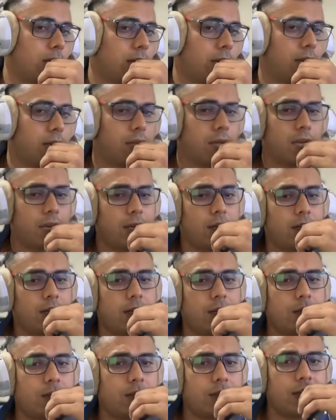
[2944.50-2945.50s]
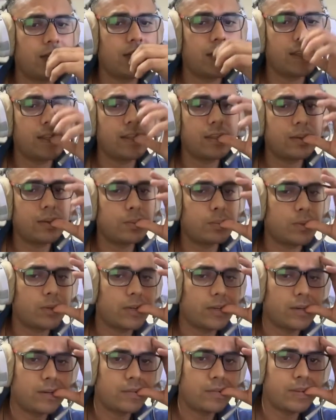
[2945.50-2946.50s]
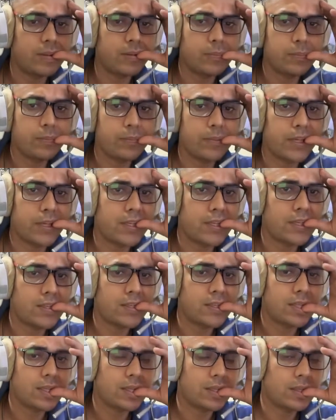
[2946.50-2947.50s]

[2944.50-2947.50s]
here and try to gain some kind of a space.